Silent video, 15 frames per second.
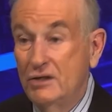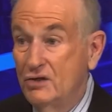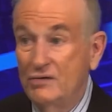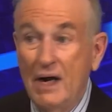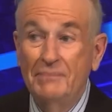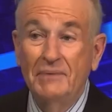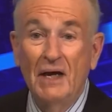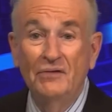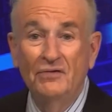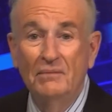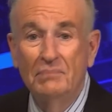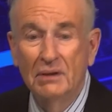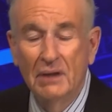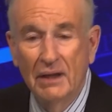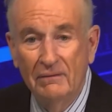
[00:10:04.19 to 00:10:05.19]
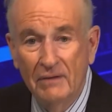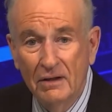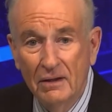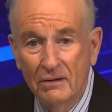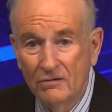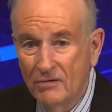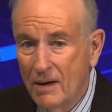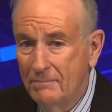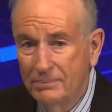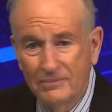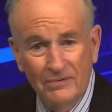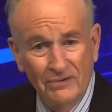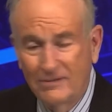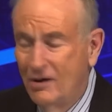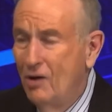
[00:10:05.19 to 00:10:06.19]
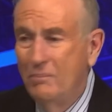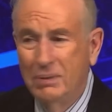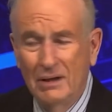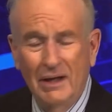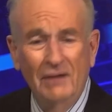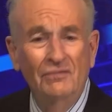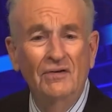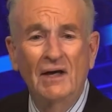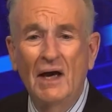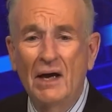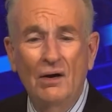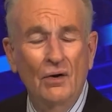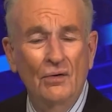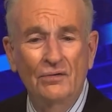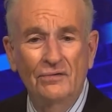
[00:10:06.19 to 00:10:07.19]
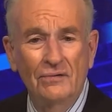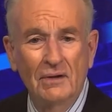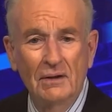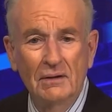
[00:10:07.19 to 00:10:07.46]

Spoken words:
Trump doesn't believe it. Trump still believes he got hosed.